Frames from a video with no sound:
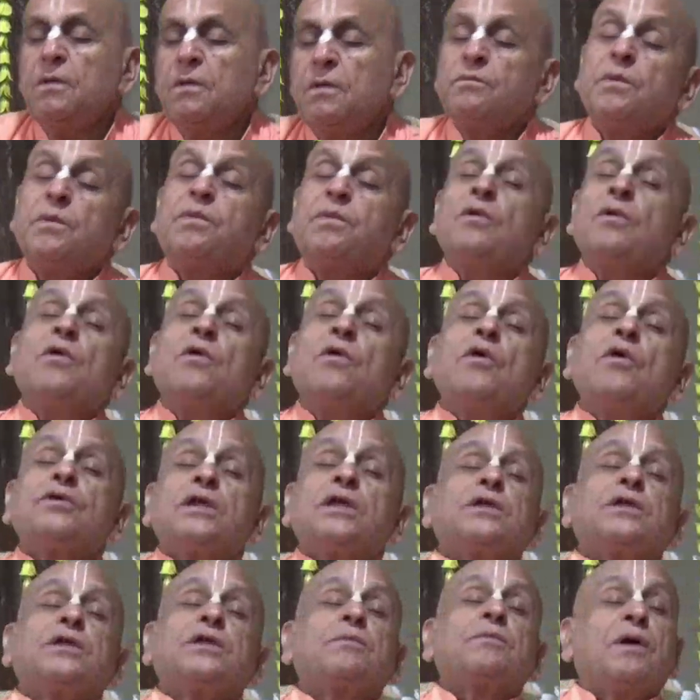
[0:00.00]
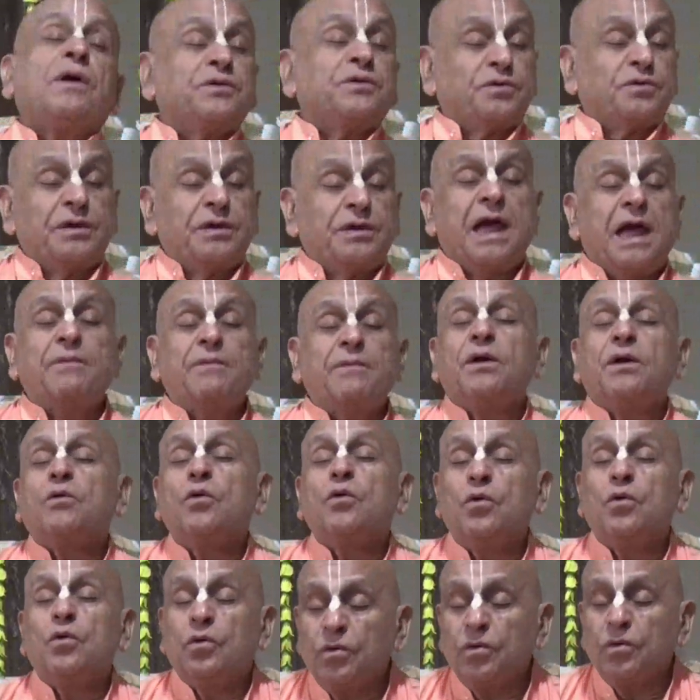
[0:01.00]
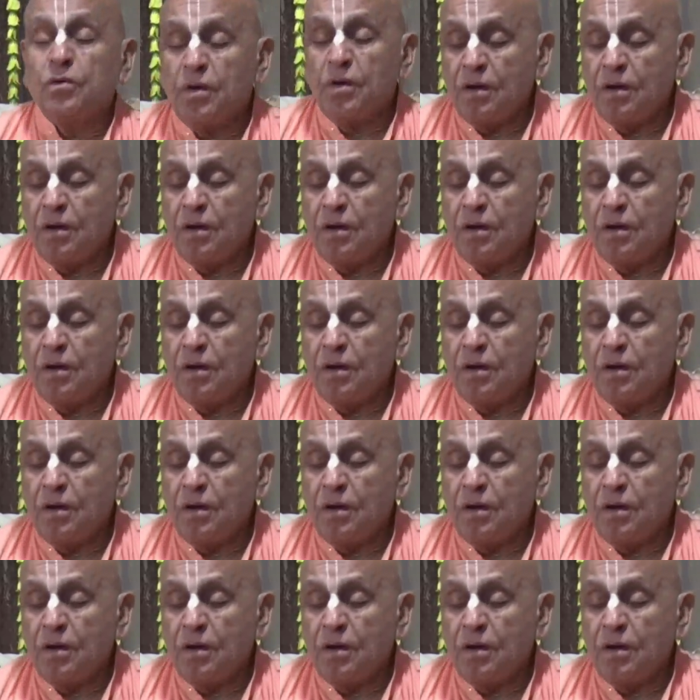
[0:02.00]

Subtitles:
People know that one should have a guru.